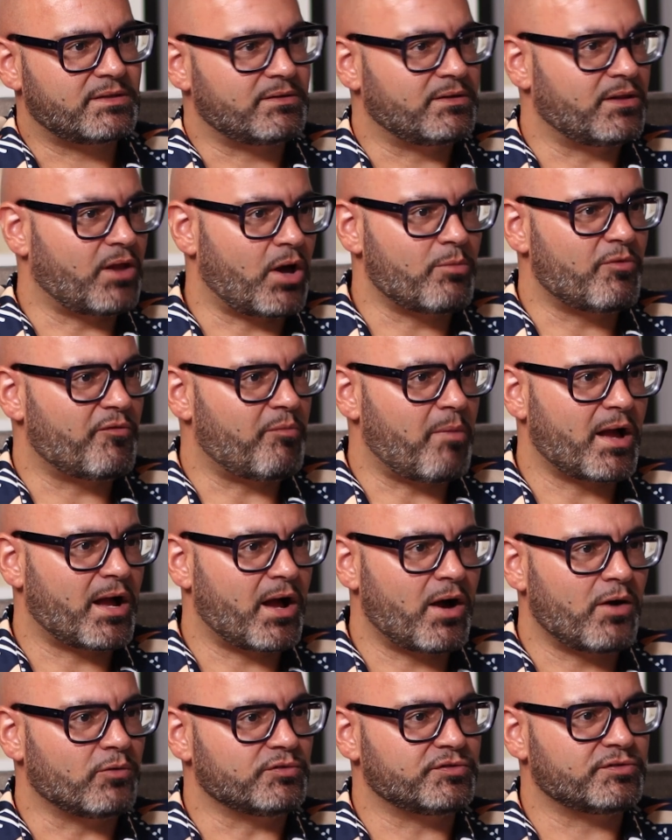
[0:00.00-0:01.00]
in line with my
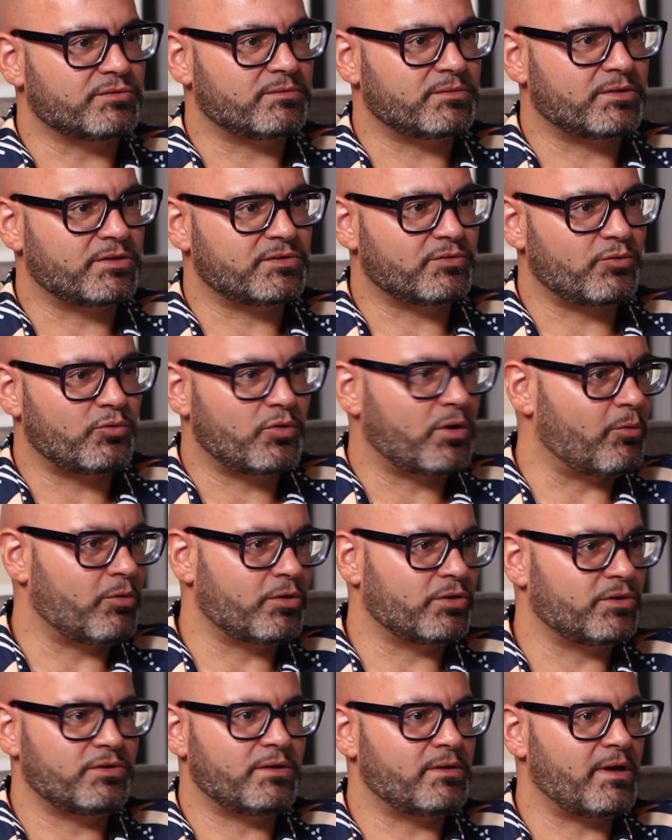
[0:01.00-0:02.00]
goals, because all I
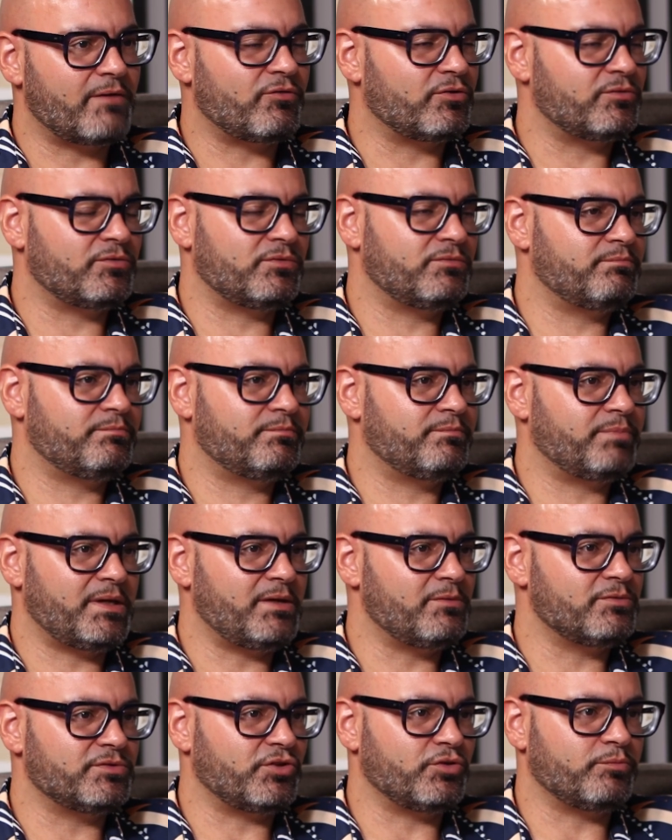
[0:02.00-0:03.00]
wanted to ever be
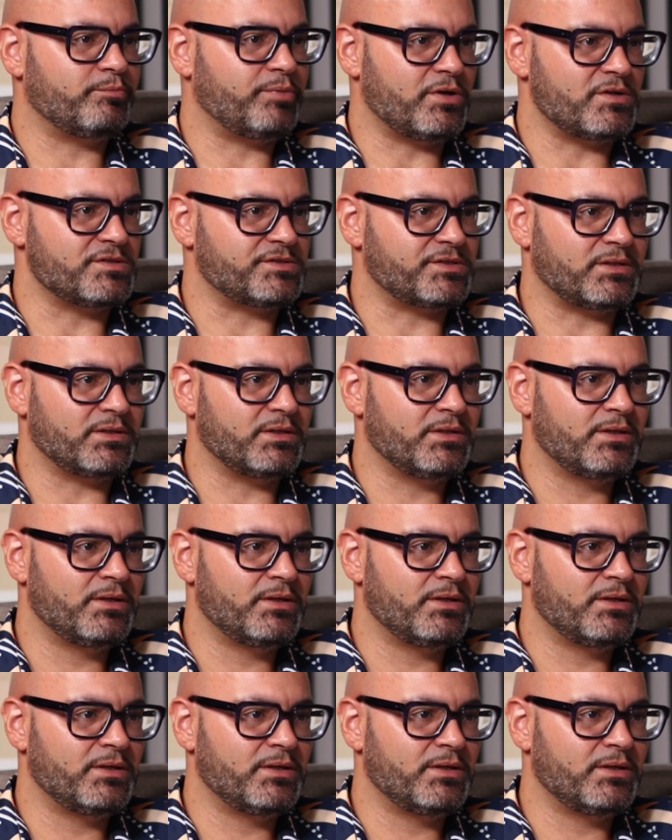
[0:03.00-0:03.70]
was a good person.